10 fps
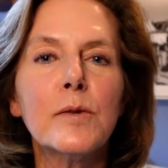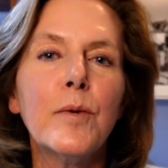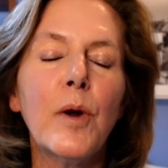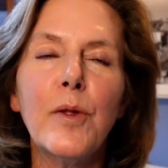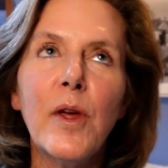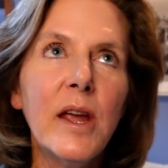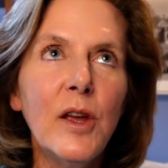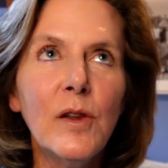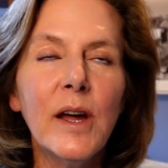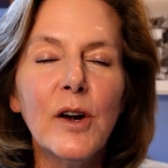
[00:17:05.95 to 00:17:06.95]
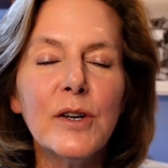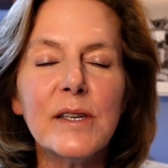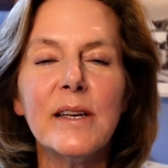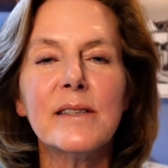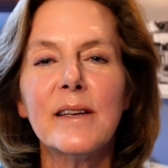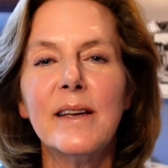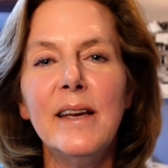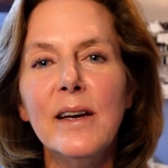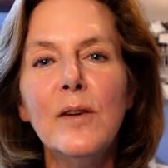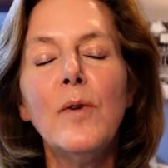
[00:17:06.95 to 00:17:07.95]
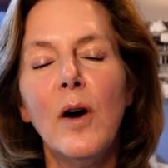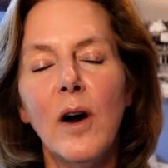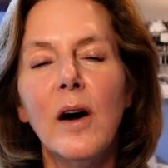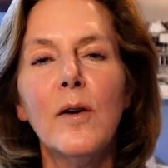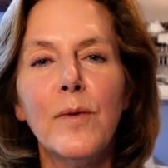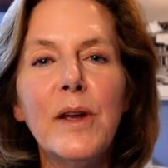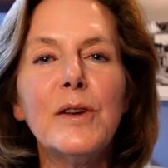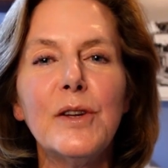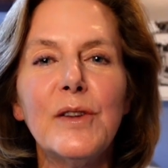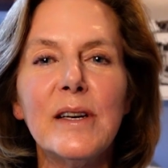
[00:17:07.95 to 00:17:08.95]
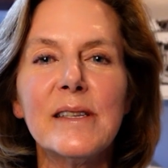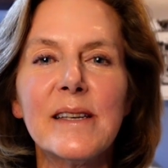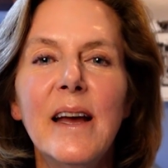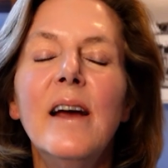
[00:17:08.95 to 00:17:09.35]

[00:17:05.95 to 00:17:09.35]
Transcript: We wrote thank you letters as a kid. We can do this.